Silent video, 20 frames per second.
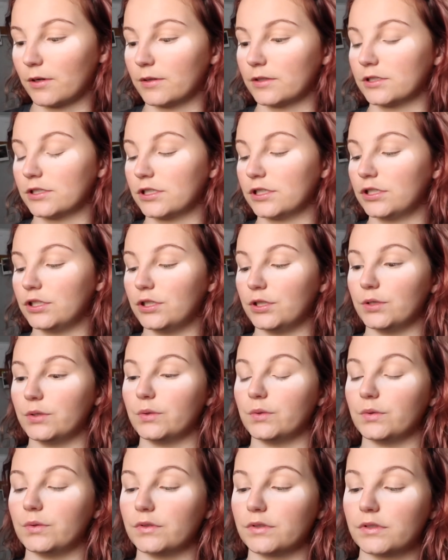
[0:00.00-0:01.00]
going to
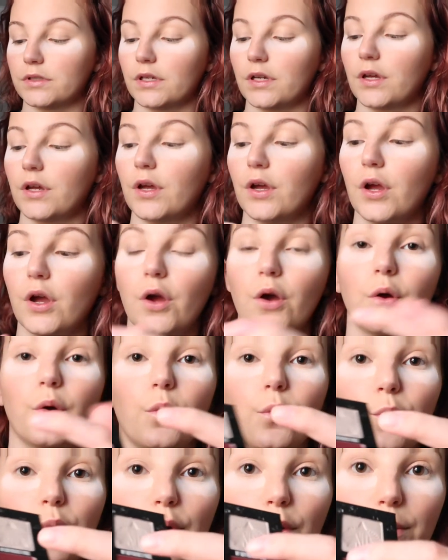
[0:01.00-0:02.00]
use
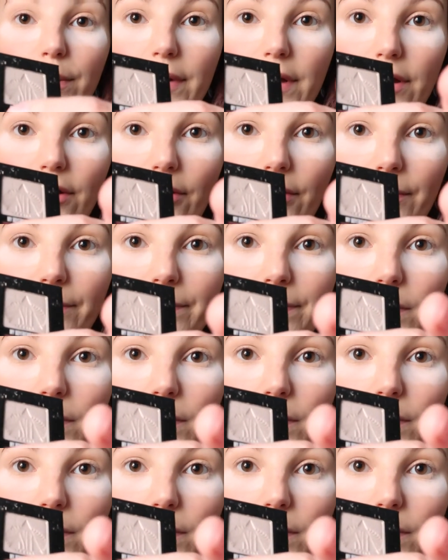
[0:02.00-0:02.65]
root beer,